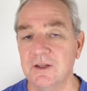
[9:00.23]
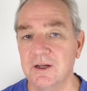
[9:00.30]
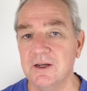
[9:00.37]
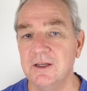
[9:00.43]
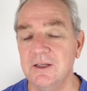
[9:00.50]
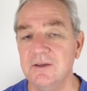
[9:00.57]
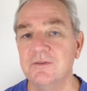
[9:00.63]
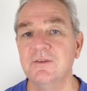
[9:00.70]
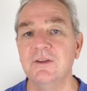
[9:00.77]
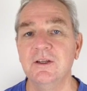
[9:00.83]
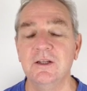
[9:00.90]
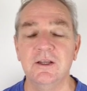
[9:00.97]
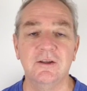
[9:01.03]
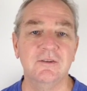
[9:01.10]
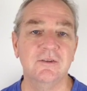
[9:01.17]
are EFT
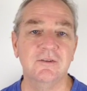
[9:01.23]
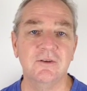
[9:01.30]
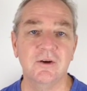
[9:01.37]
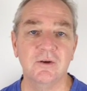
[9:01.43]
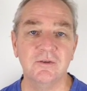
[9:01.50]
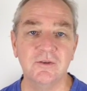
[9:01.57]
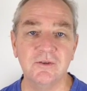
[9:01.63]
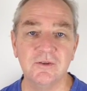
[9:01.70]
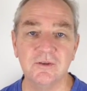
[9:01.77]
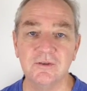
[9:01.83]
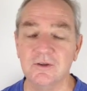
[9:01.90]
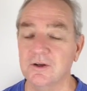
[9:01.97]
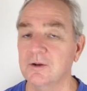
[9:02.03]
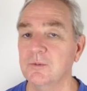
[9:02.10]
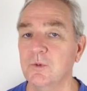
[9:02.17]
and Access Consciousness
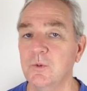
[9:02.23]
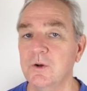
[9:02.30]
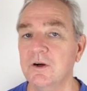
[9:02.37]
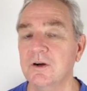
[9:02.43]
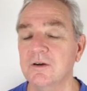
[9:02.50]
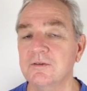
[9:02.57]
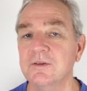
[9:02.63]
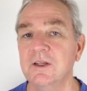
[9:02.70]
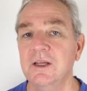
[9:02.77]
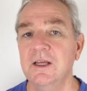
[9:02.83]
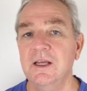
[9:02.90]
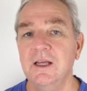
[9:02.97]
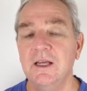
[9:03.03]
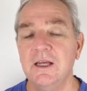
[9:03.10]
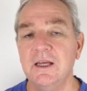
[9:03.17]
that I'm aware of,
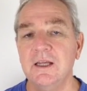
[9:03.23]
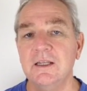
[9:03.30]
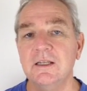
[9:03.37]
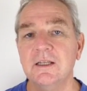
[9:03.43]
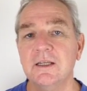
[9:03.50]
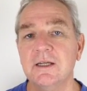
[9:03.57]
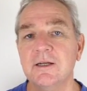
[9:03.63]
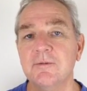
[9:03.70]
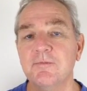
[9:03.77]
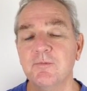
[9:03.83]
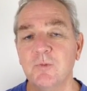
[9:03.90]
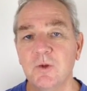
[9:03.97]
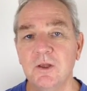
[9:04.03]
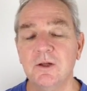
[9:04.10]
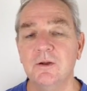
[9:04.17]
and
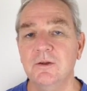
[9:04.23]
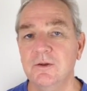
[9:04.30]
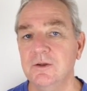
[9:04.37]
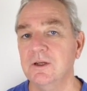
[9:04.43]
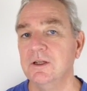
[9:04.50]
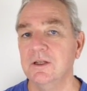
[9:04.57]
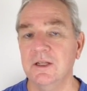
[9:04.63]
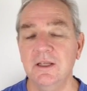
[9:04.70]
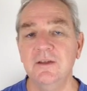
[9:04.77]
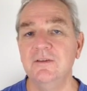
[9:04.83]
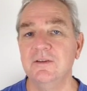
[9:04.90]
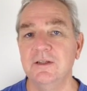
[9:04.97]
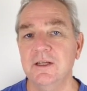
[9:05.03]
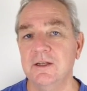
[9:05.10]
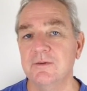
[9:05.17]
you can
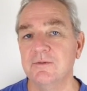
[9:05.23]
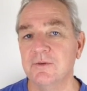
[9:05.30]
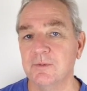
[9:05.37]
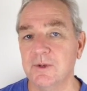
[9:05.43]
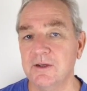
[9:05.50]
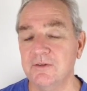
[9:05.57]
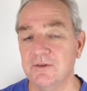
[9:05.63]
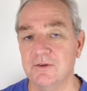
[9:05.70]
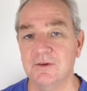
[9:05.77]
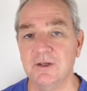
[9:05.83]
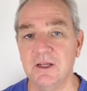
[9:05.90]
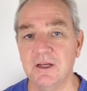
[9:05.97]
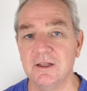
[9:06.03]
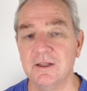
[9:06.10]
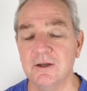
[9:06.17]
easily get information on
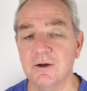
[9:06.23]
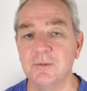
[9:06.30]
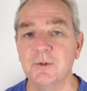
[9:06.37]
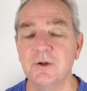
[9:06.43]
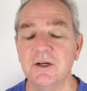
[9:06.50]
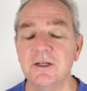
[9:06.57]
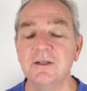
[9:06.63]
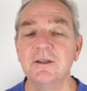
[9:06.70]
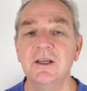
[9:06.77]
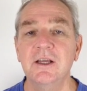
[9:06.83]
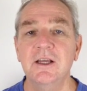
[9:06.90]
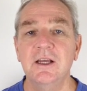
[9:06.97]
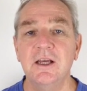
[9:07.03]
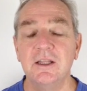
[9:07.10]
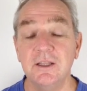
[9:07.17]
how they operate,
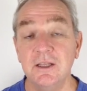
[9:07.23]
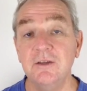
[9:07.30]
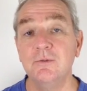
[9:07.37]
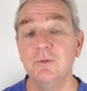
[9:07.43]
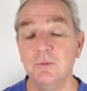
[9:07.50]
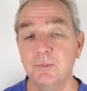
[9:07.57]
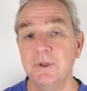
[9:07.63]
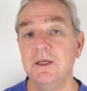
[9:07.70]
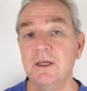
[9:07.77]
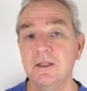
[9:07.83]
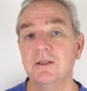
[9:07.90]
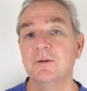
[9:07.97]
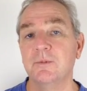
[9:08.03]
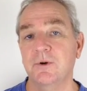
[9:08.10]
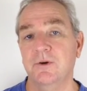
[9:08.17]
and these will begin
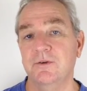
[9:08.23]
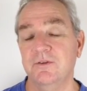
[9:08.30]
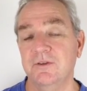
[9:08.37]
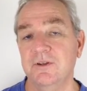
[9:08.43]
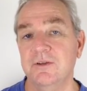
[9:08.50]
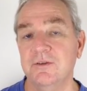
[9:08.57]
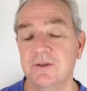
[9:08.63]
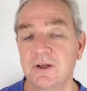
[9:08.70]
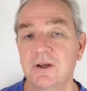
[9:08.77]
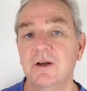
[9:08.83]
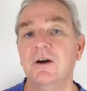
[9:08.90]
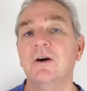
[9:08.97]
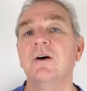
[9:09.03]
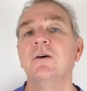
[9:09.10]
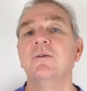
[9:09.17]
the process
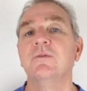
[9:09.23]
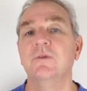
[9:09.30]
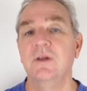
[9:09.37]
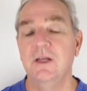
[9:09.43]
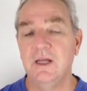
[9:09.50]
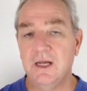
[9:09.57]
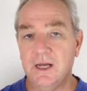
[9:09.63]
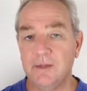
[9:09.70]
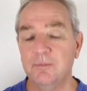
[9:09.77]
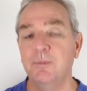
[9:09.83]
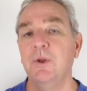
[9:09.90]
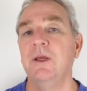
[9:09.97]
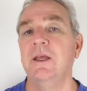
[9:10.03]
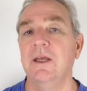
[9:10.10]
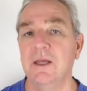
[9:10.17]
of
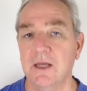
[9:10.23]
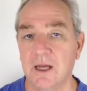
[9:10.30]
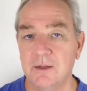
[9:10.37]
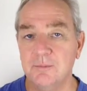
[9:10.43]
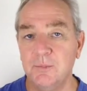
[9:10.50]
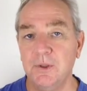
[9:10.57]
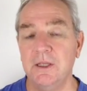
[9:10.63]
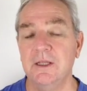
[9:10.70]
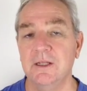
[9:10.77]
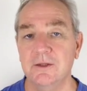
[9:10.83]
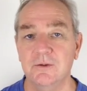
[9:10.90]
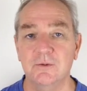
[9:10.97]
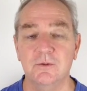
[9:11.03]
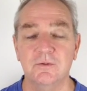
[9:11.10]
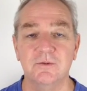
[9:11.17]
unpeeling
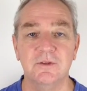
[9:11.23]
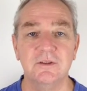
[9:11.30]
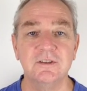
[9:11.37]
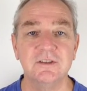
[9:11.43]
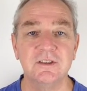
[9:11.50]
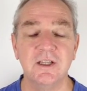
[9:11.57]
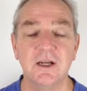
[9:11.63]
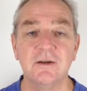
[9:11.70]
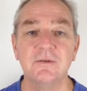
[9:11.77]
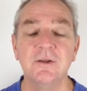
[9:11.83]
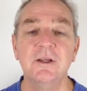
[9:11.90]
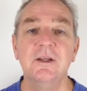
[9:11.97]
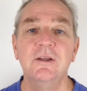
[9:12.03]
all of this stuff,